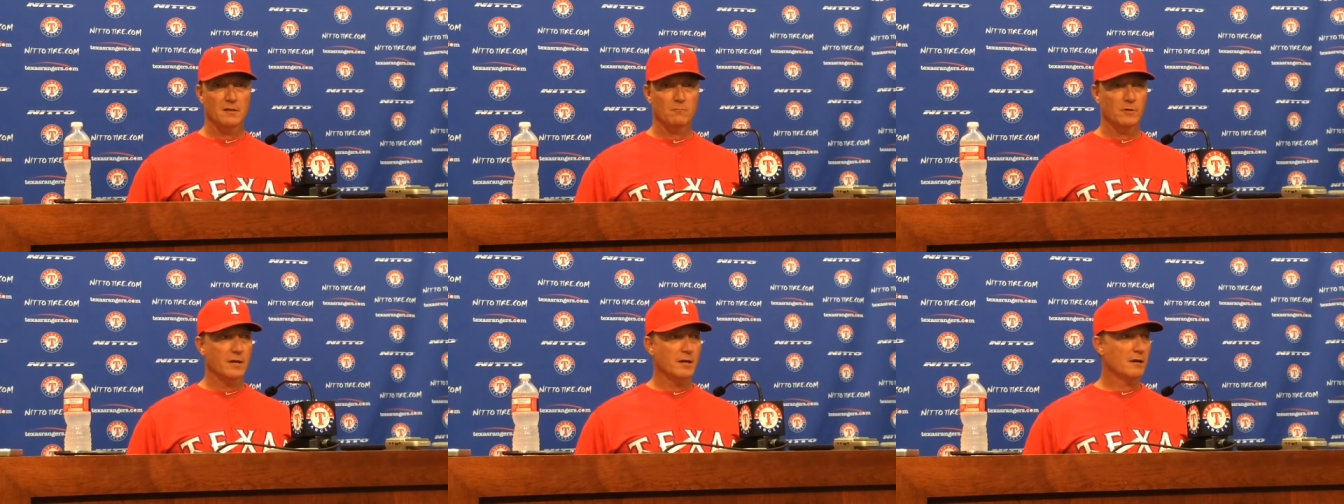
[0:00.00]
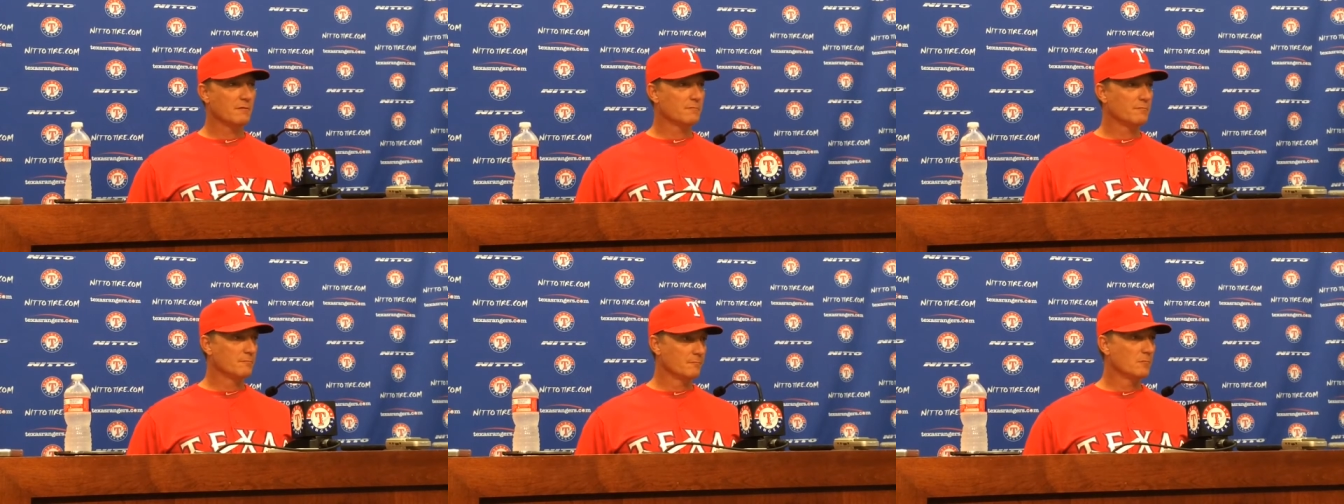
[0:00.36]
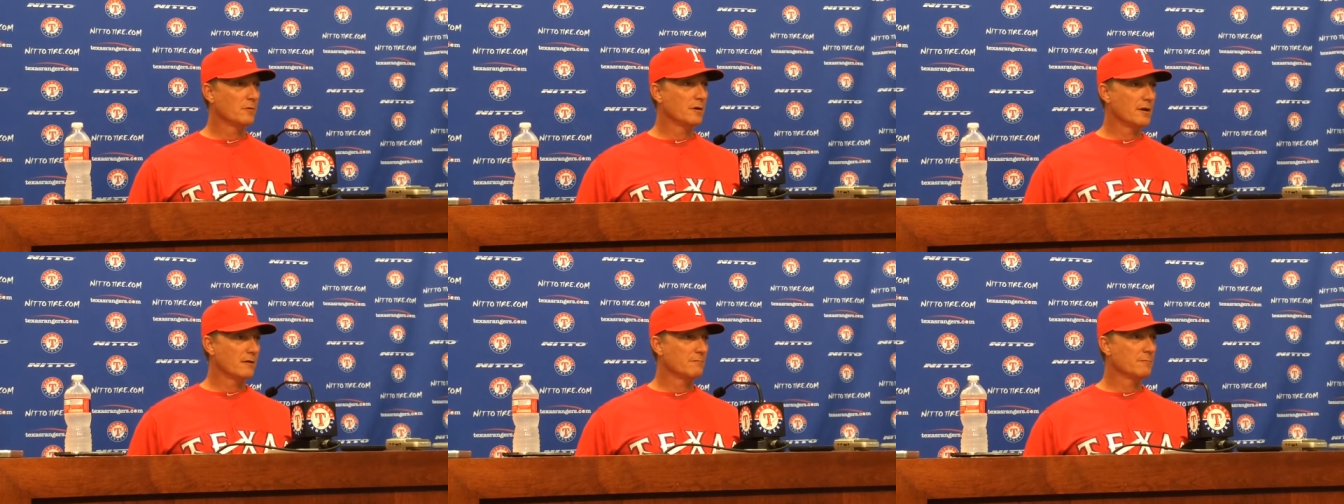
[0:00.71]
we have
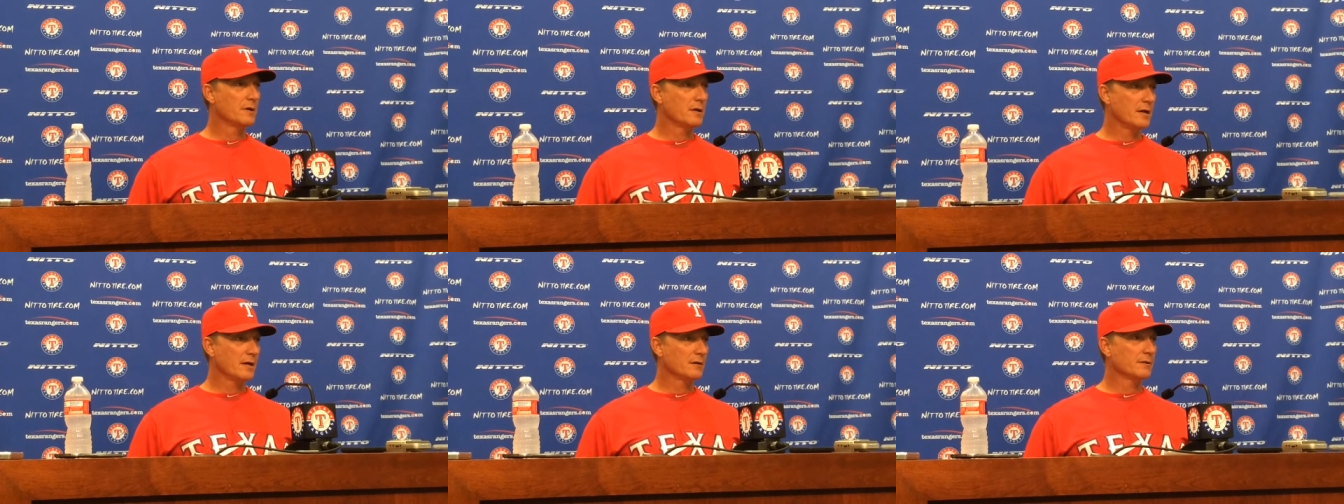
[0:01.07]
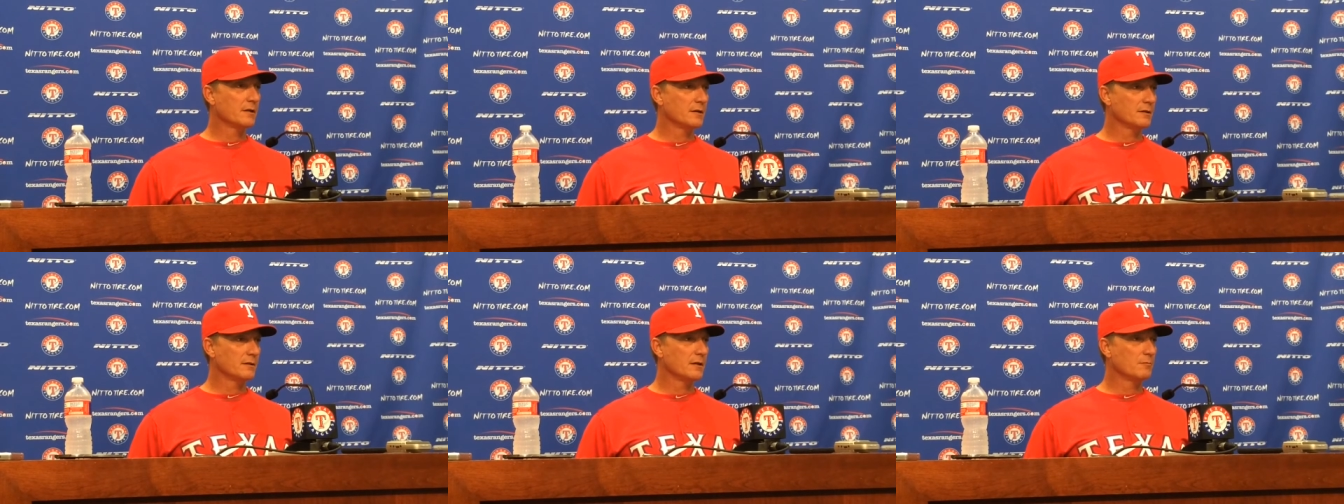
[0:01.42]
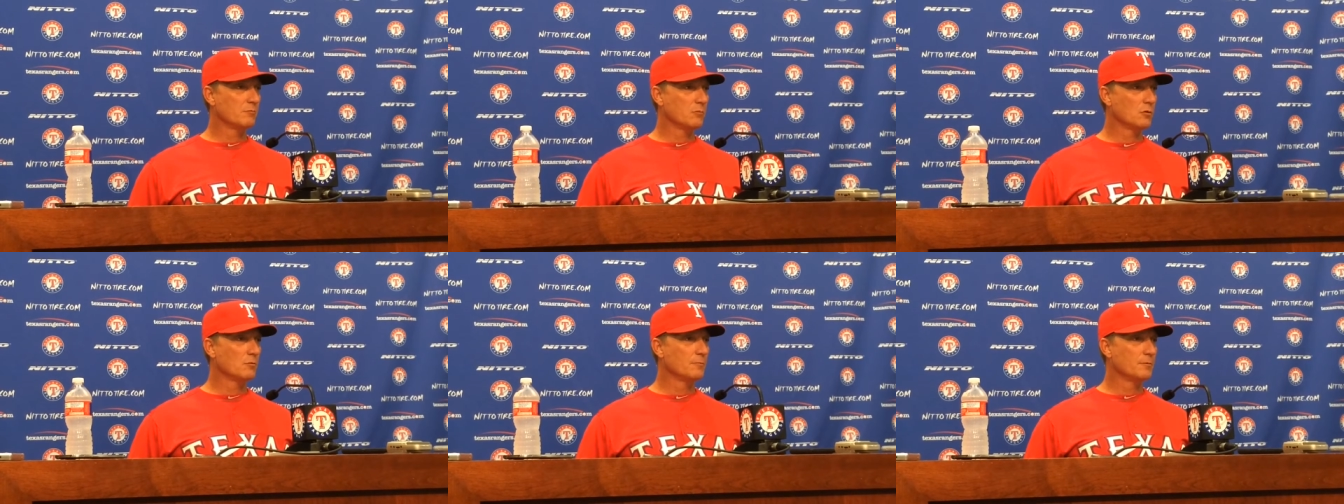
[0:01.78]
we have men out in that, that
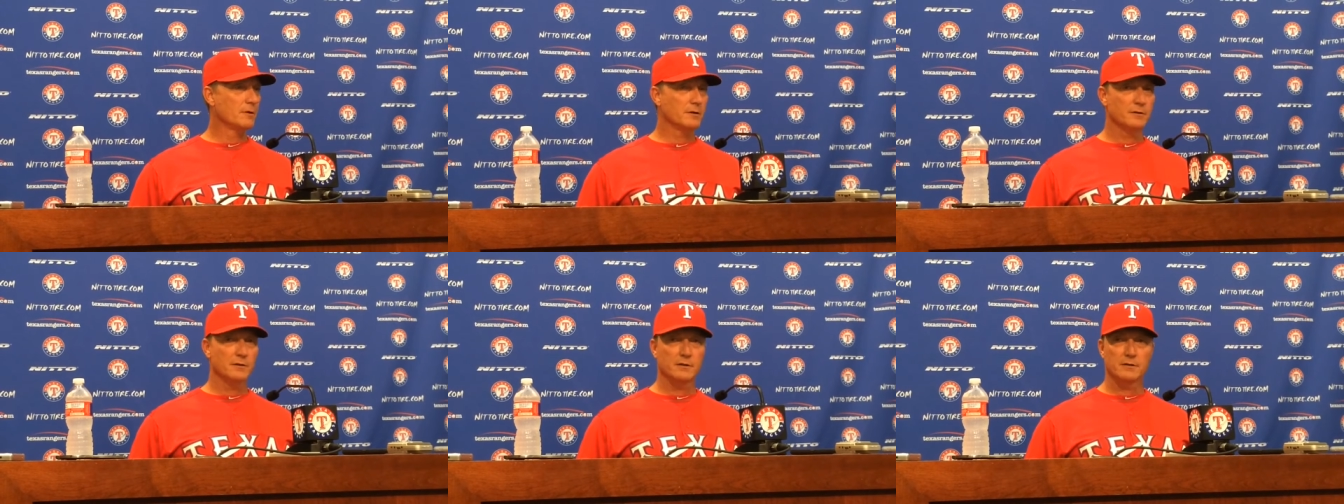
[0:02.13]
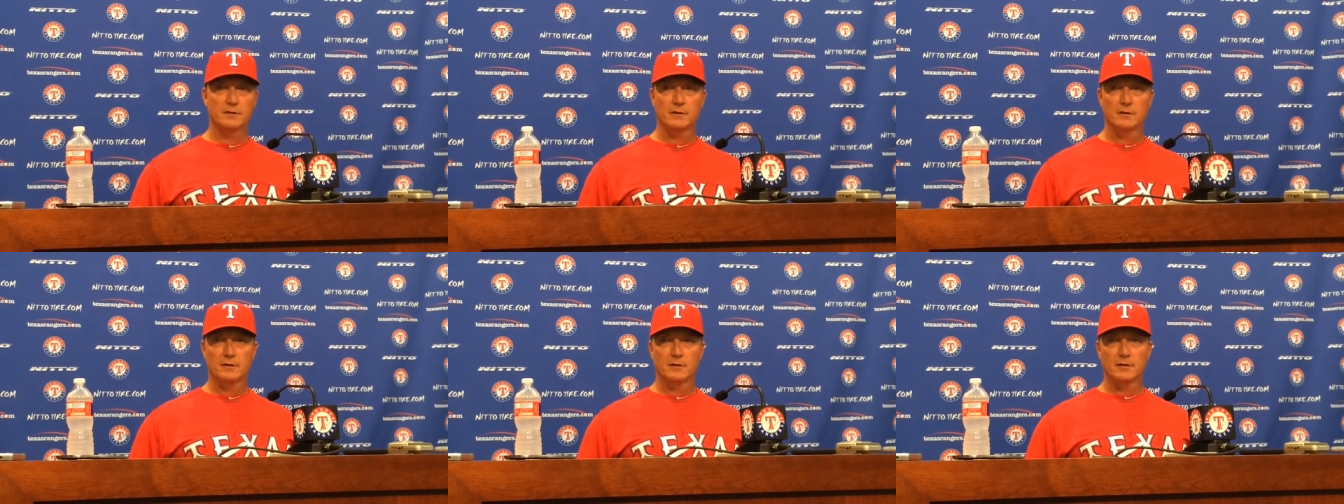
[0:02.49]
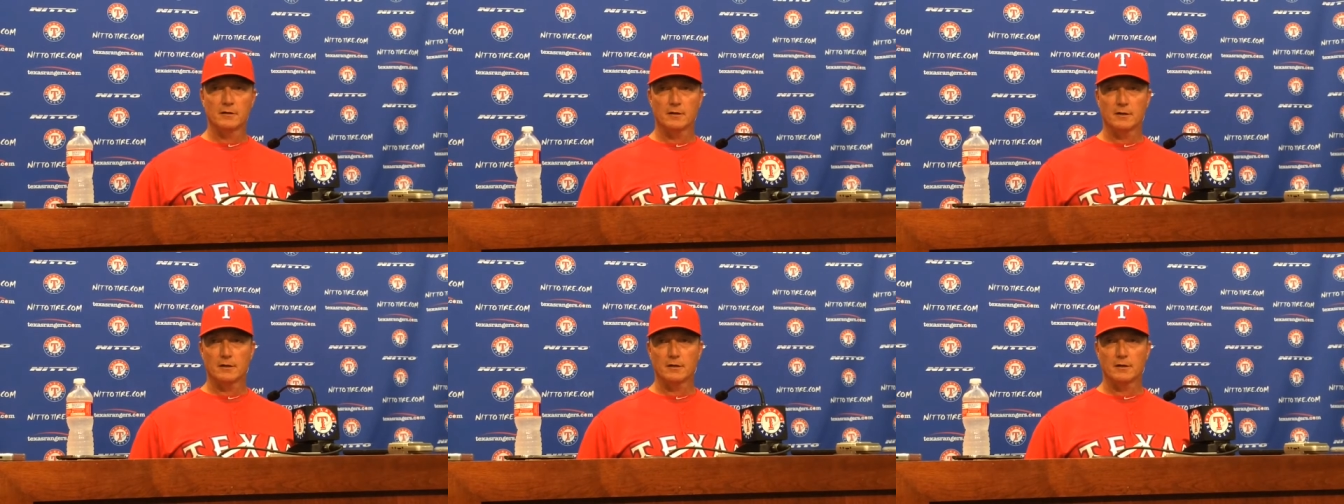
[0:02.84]
bullpen
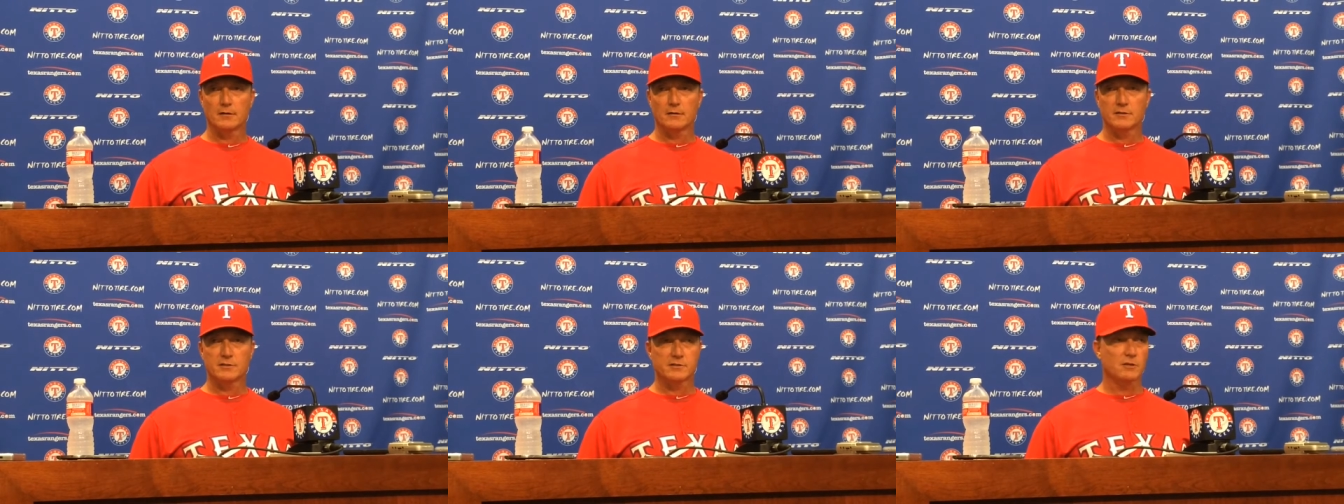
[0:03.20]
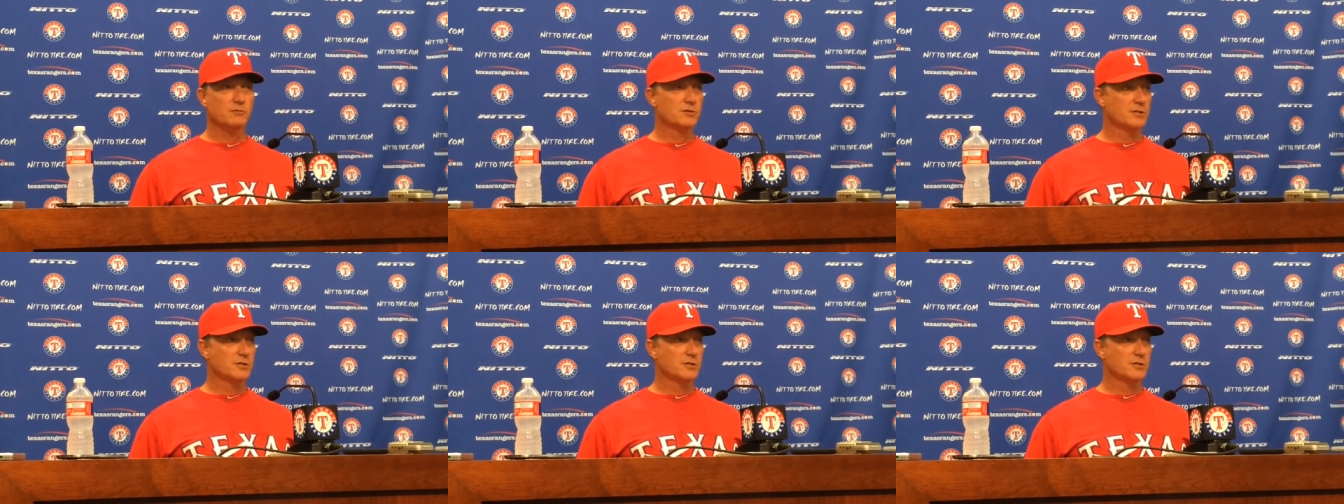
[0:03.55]
that uh, it's their